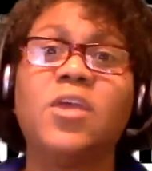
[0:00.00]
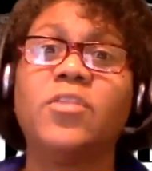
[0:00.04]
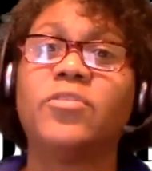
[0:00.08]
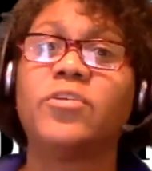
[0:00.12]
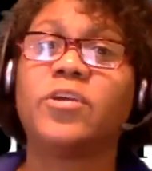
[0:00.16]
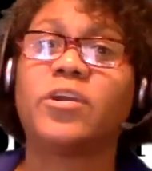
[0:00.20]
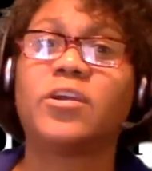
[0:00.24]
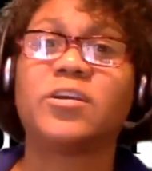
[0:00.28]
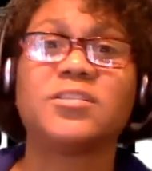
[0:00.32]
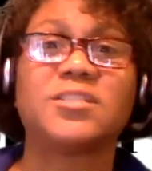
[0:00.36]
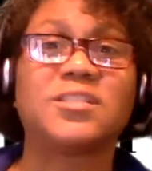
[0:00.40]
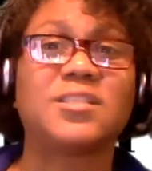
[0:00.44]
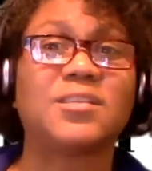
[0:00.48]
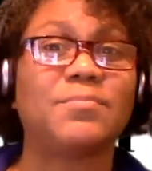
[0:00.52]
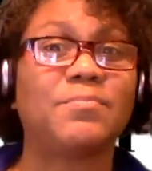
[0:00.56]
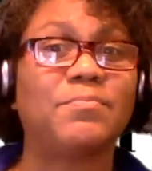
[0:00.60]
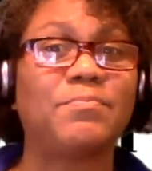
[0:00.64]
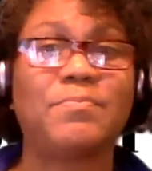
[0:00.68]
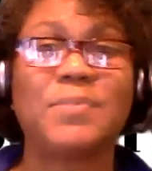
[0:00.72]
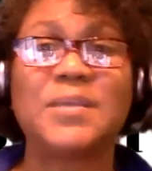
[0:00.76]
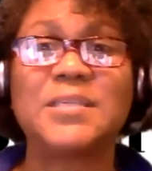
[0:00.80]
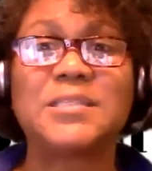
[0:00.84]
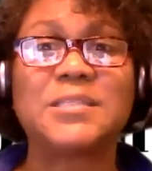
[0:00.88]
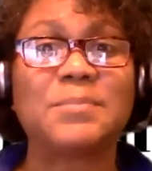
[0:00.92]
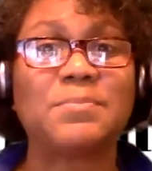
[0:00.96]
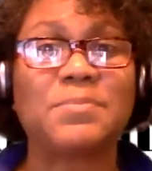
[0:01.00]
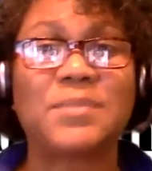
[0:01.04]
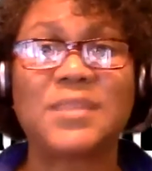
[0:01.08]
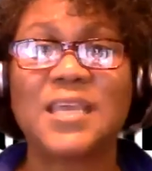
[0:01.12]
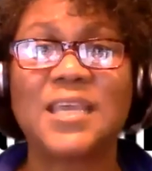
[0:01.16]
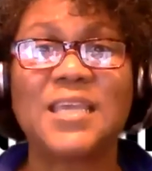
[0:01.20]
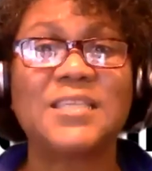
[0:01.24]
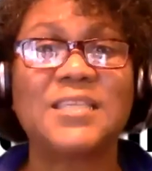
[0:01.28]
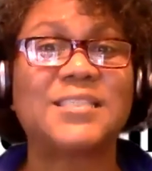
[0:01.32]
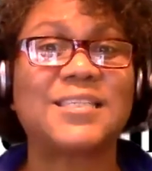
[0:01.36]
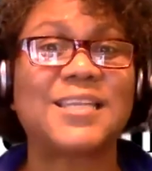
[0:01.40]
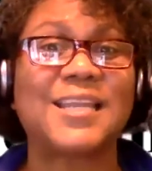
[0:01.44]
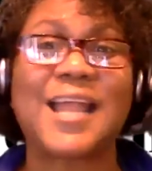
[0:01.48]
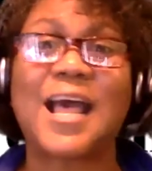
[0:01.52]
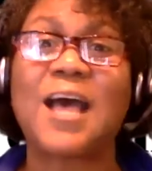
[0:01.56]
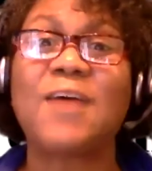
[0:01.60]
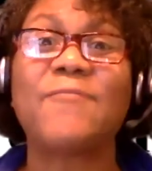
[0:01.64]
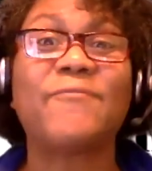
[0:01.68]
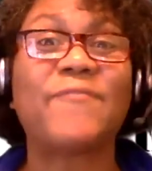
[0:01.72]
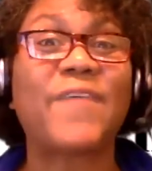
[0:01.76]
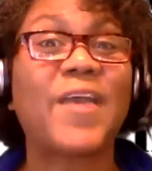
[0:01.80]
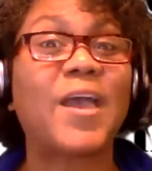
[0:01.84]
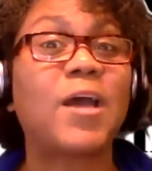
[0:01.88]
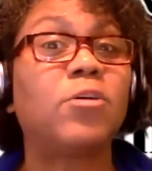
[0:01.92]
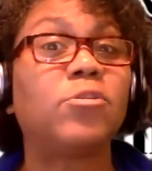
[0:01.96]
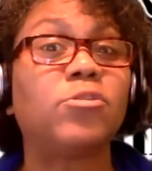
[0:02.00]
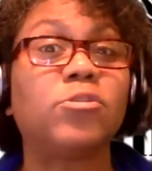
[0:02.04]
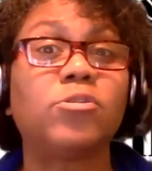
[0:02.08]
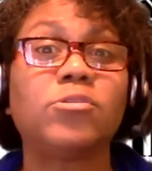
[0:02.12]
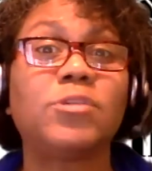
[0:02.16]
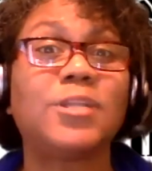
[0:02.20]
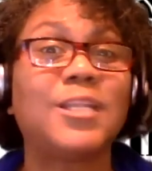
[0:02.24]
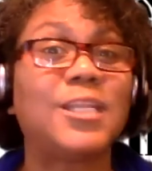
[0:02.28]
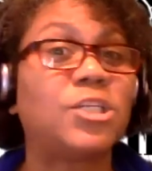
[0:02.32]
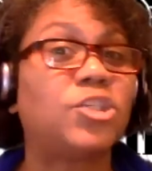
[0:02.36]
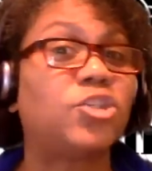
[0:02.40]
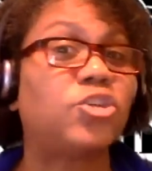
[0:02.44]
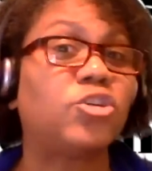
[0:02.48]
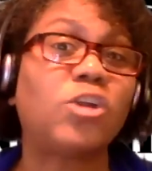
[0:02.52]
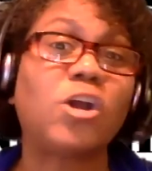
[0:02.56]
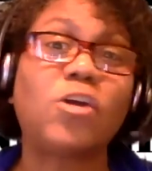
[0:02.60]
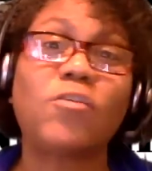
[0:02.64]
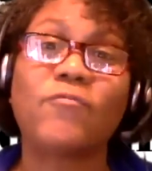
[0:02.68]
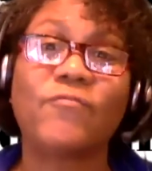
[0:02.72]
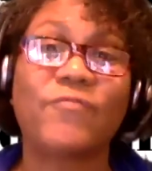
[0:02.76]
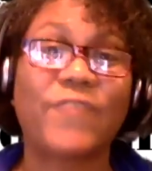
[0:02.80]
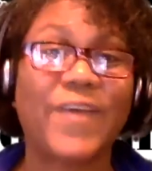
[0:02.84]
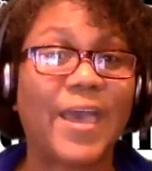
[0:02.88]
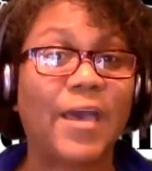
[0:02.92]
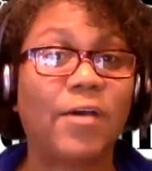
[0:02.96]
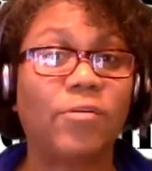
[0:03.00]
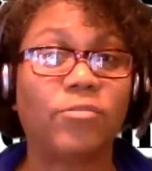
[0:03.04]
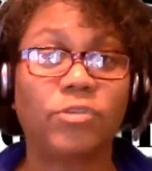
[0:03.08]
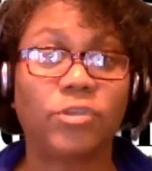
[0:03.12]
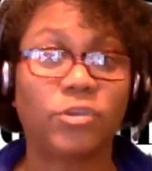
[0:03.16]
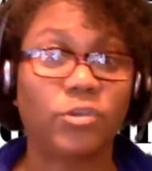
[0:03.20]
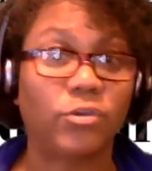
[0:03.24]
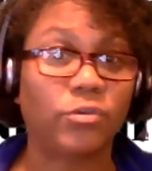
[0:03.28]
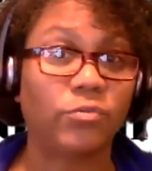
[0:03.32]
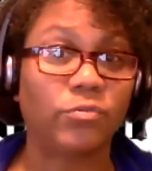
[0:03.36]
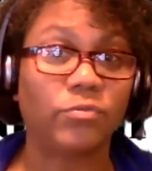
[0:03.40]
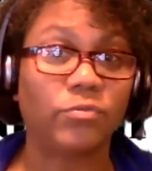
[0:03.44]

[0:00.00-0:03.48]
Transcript: There are going to be some things that I value that you don't value.